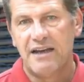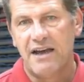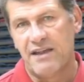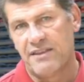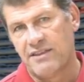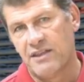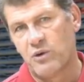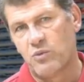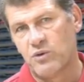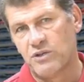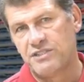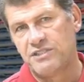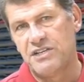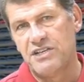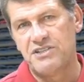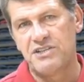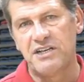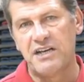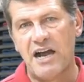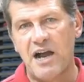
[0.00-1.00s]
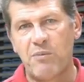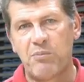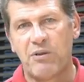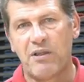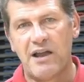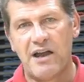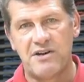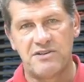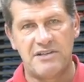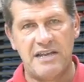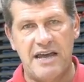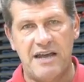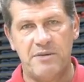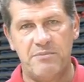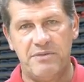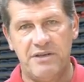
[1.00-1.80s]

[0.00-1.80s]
I think we're teaching our players how to